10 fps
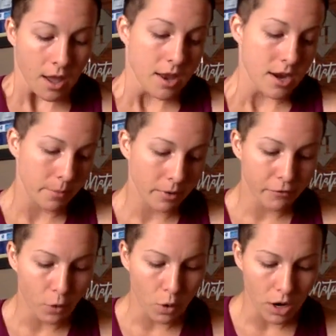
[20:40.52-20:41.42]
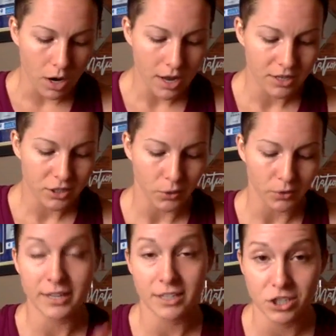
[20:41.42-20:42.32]
Number 4, don't
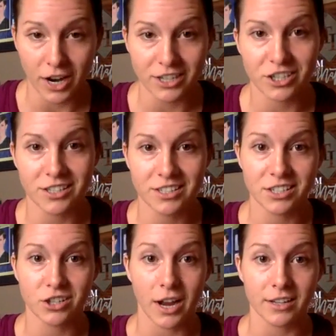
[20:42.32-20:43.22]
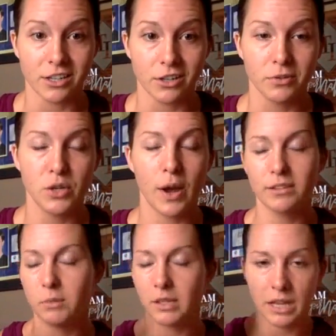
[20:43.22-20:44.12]
let distractions distract you. You have
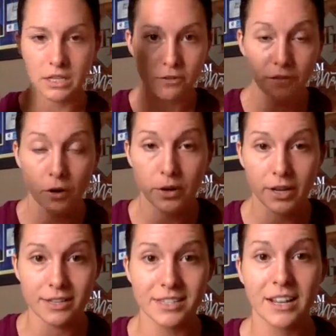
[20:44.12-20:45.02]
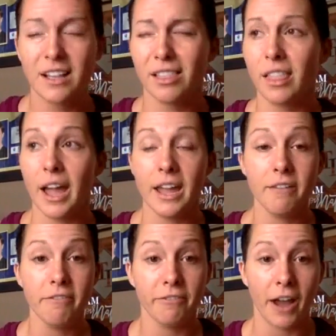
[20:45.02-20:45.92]
to be laser focused.
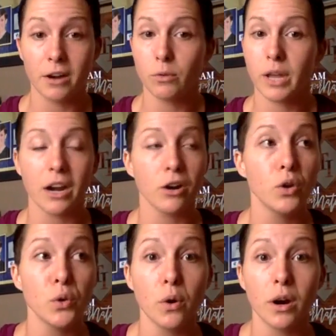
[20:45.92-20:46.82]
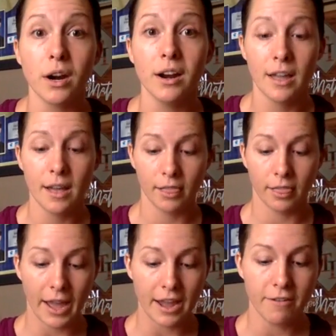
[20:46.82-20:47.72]
Life, I don't care who you are,
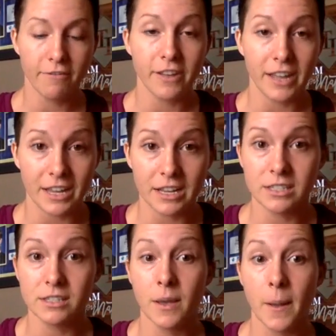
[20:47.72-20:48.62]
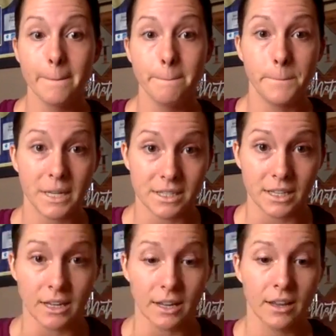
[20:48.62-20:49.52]
life is
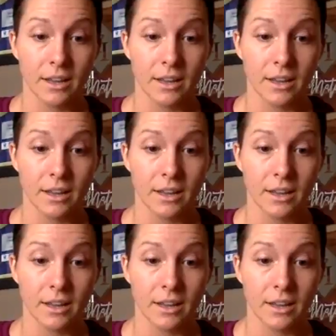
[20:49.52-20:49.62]
busy.